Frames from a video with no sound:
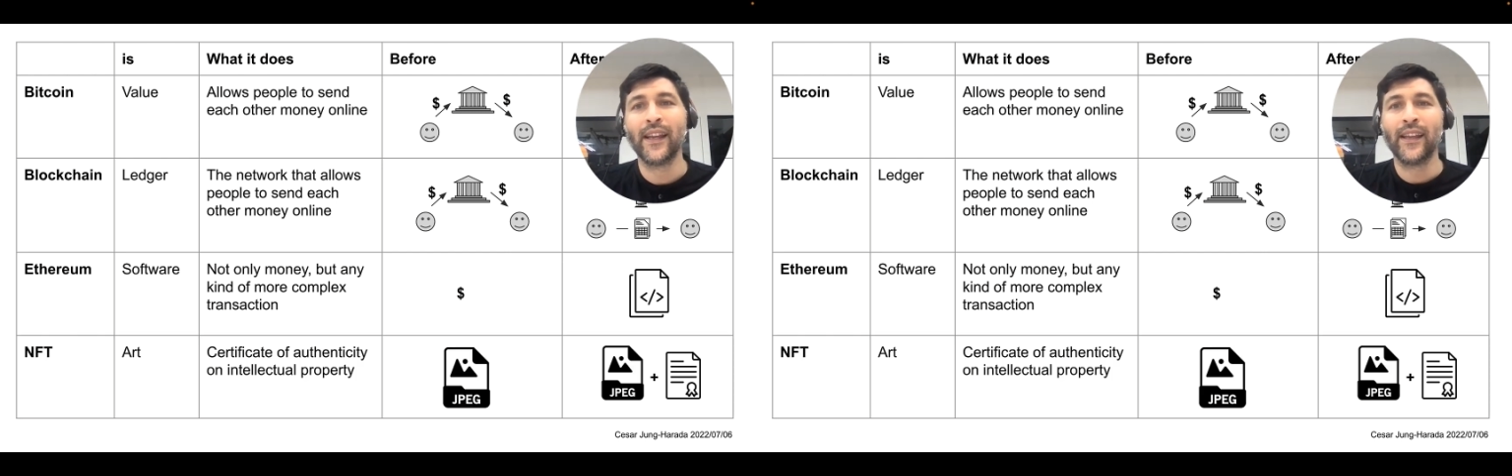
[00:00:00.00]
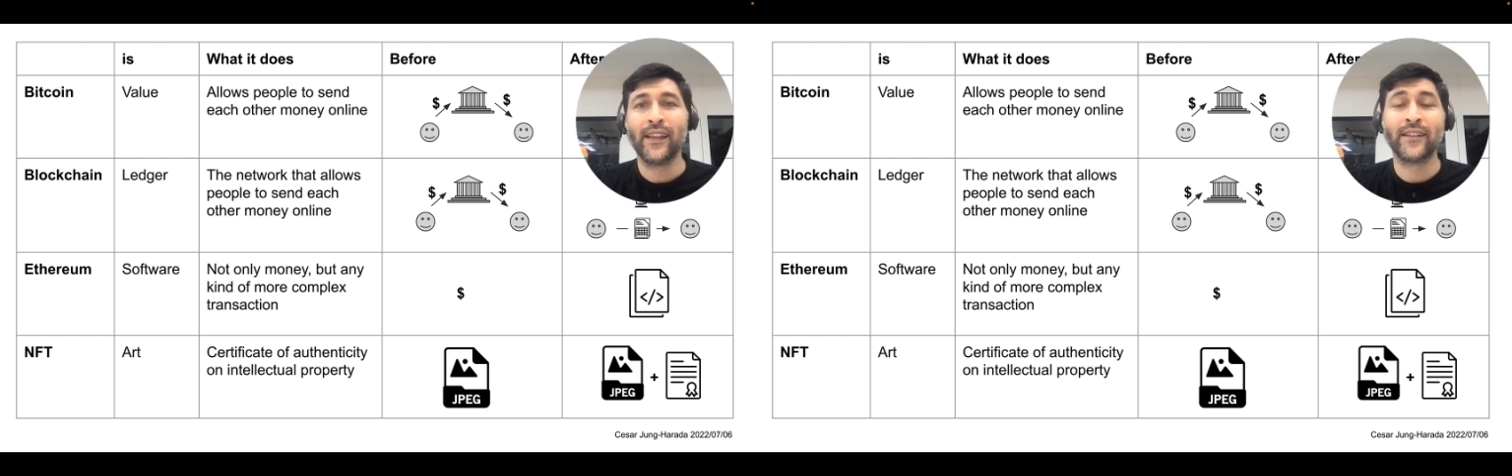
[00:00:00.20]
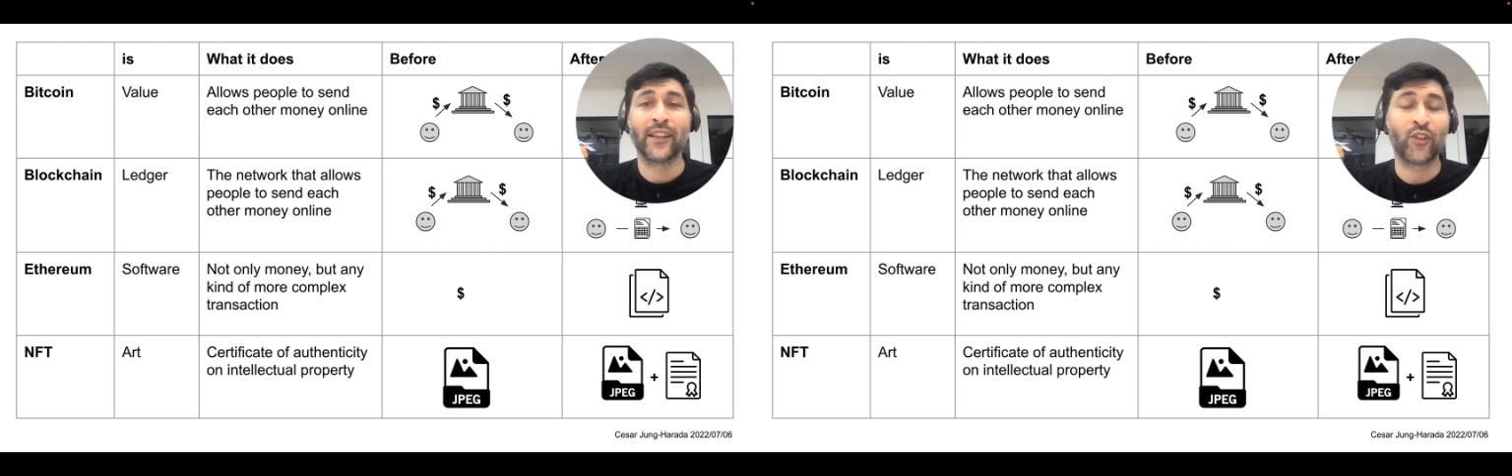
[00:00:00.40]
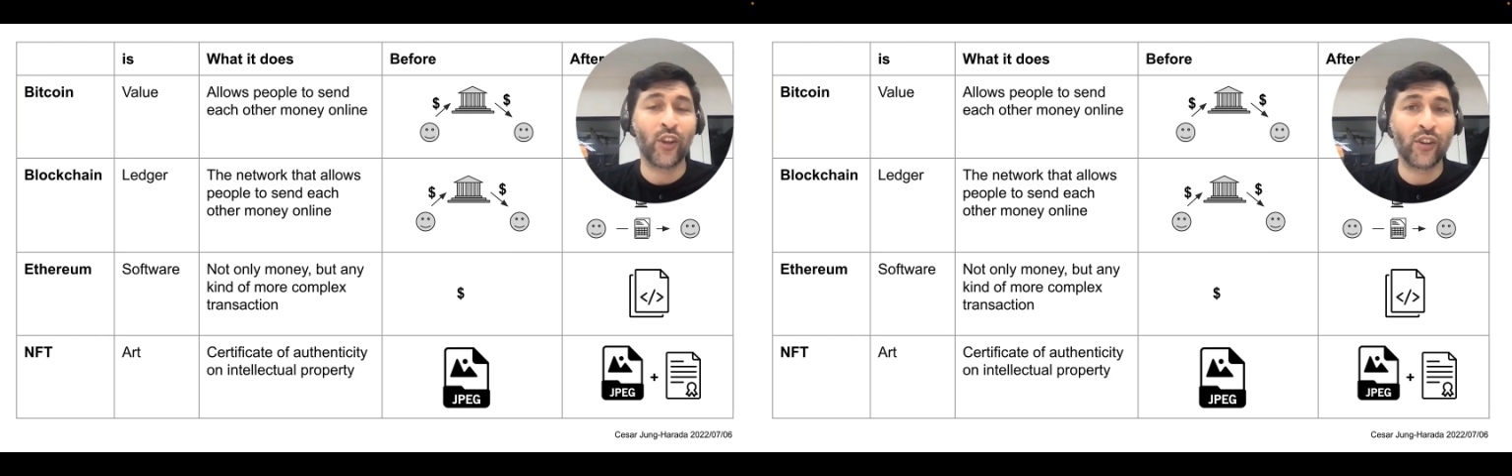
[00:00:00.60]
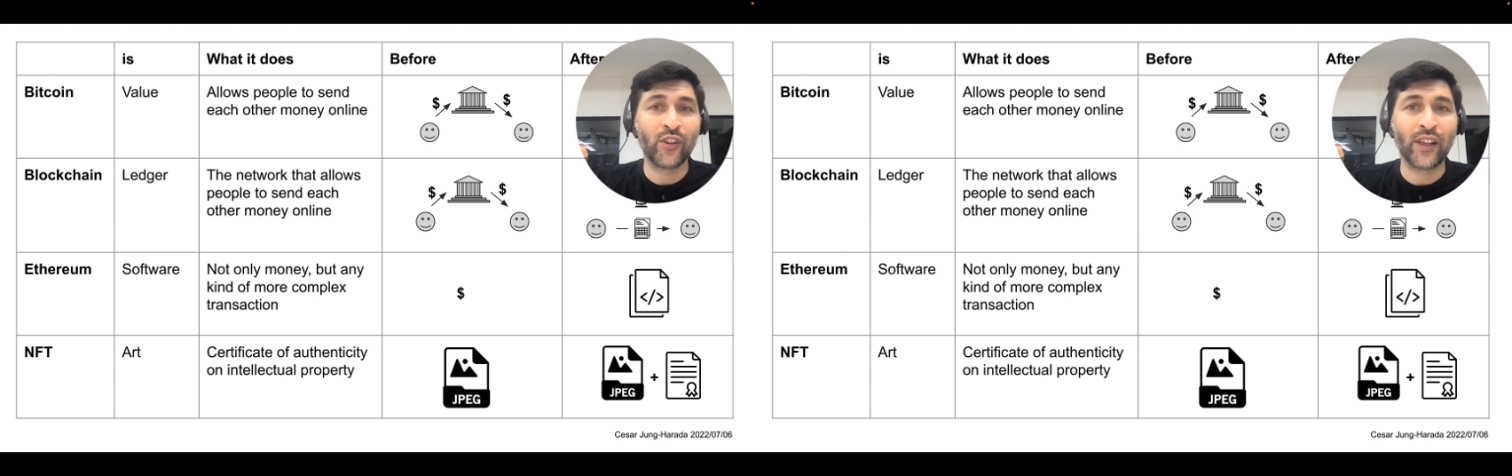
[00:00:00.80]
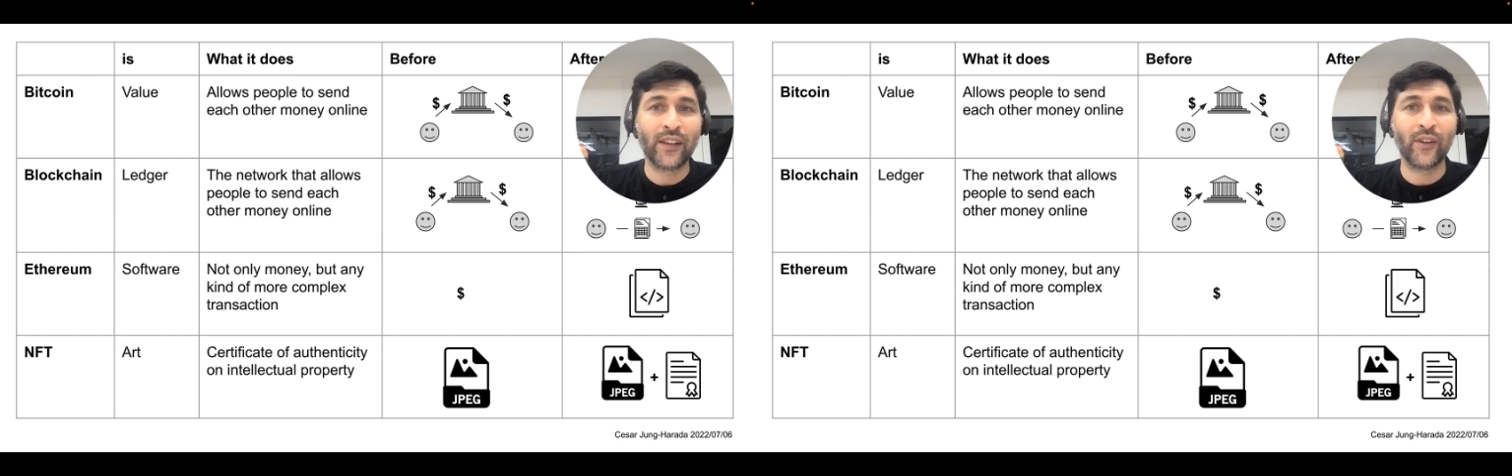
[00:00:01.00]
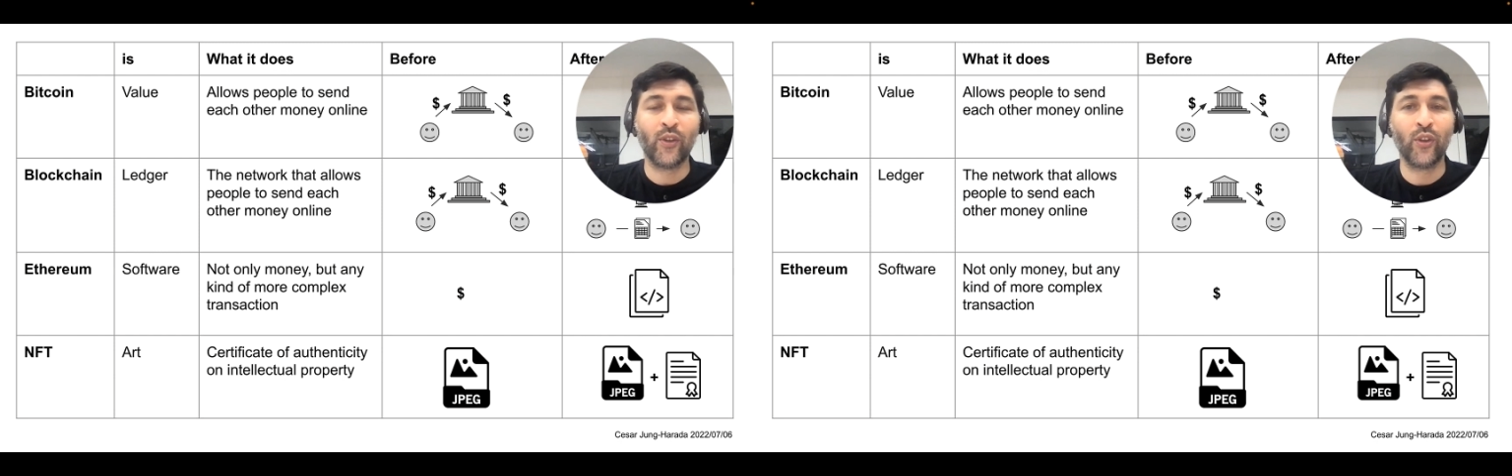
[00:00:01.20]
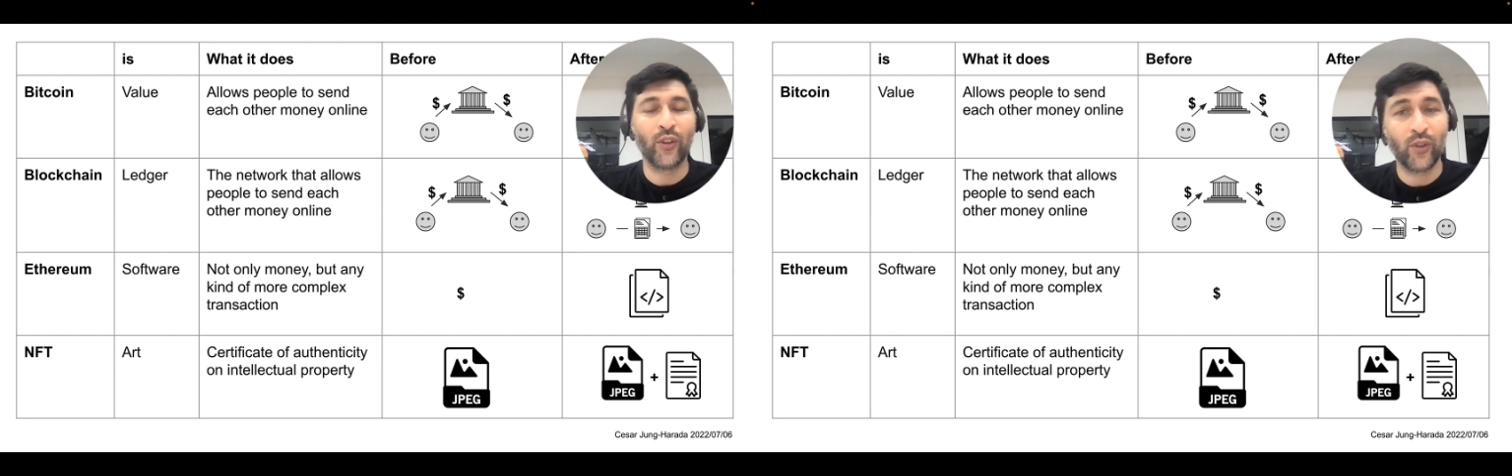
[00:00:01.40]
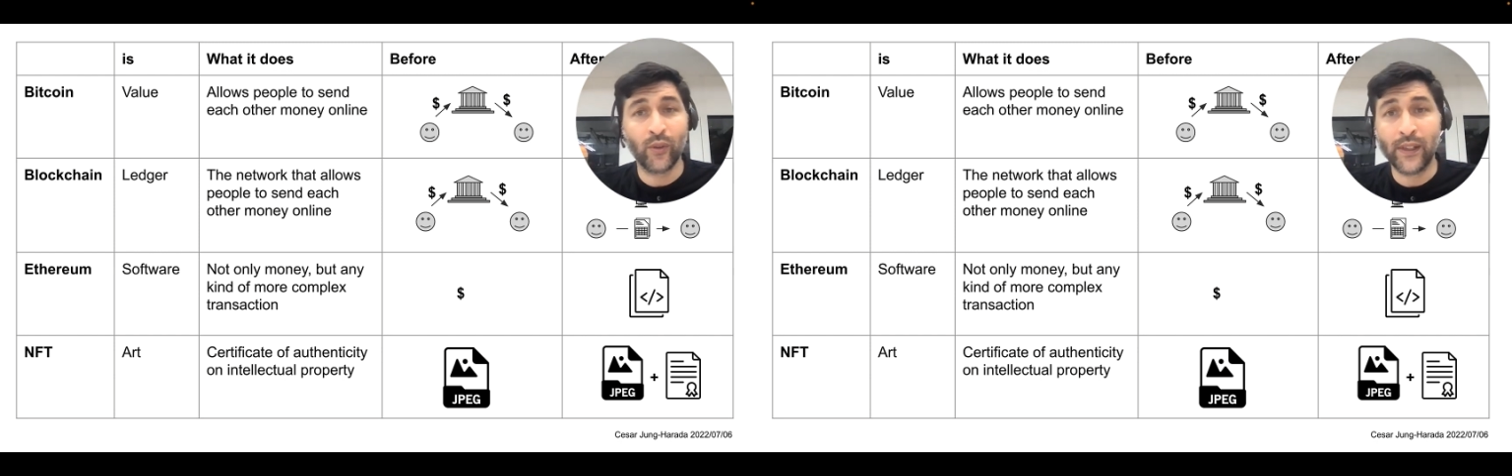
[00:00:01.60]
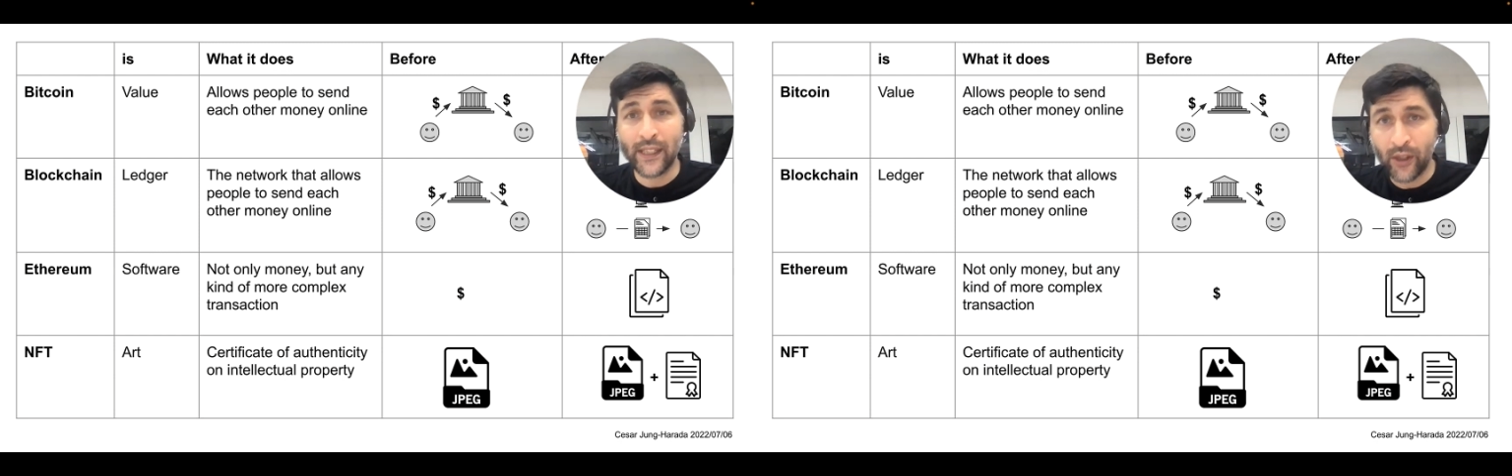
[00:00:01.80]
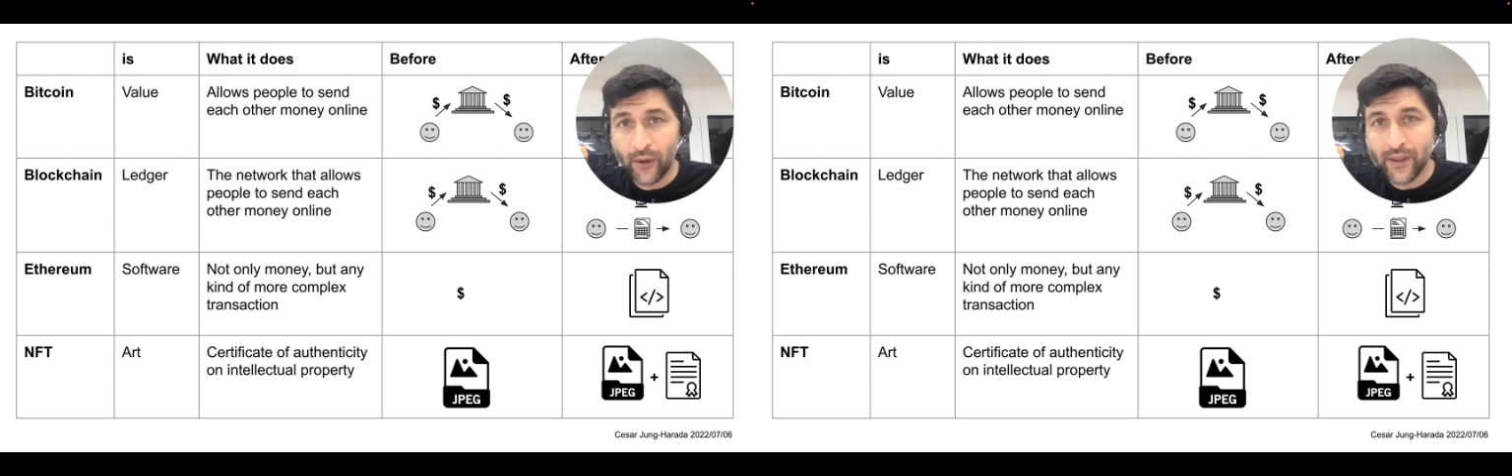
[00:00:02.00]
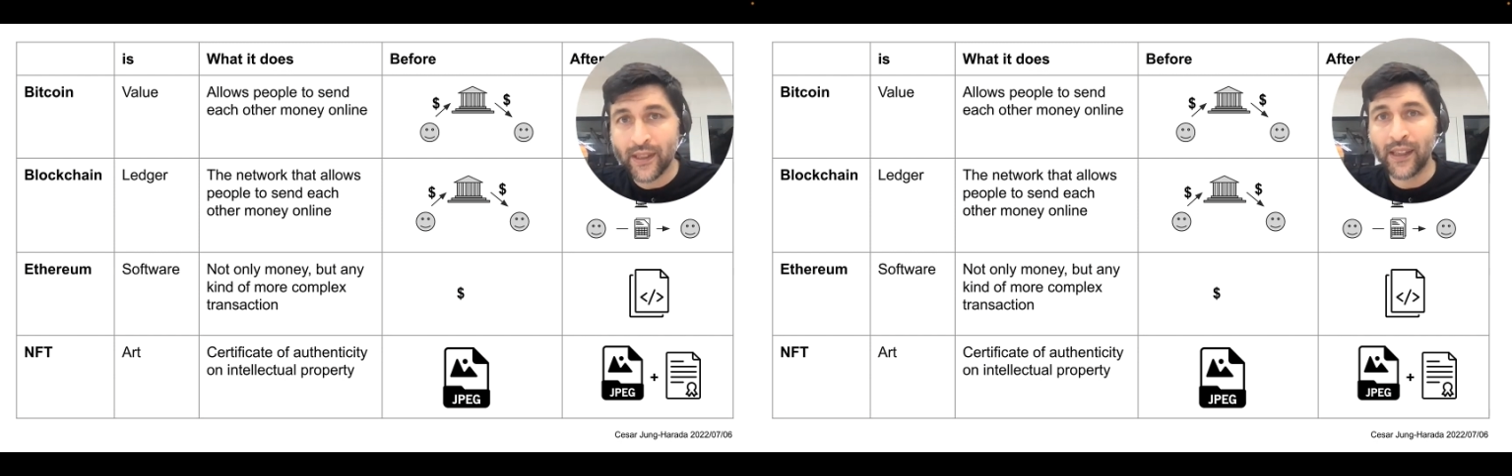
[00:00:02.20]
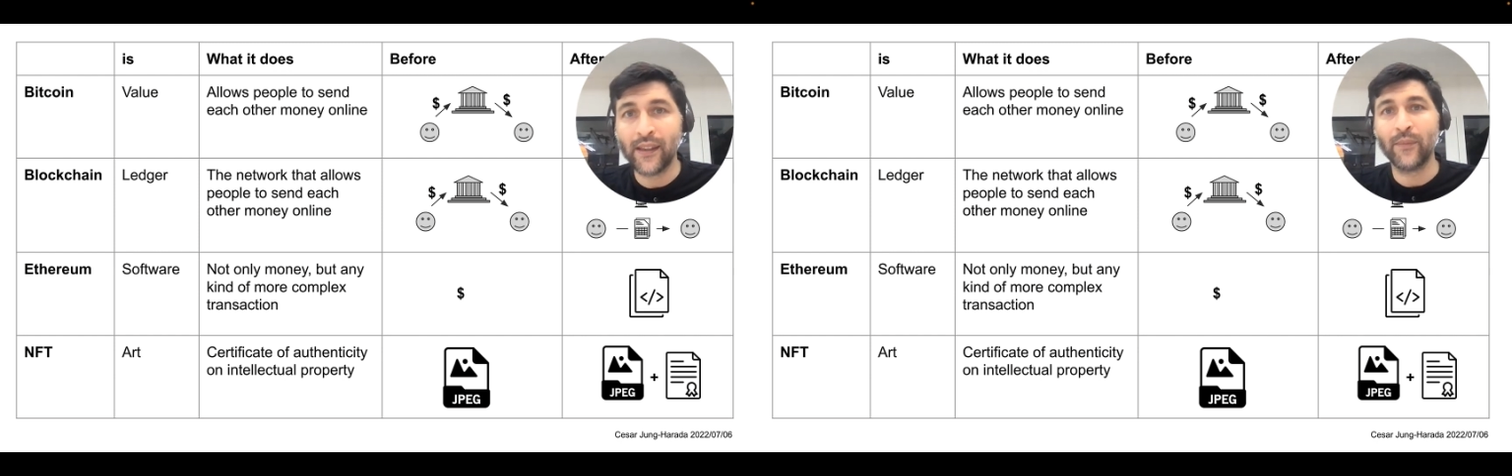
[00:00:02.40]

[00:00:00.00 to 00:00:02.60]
is exchanging not only currency,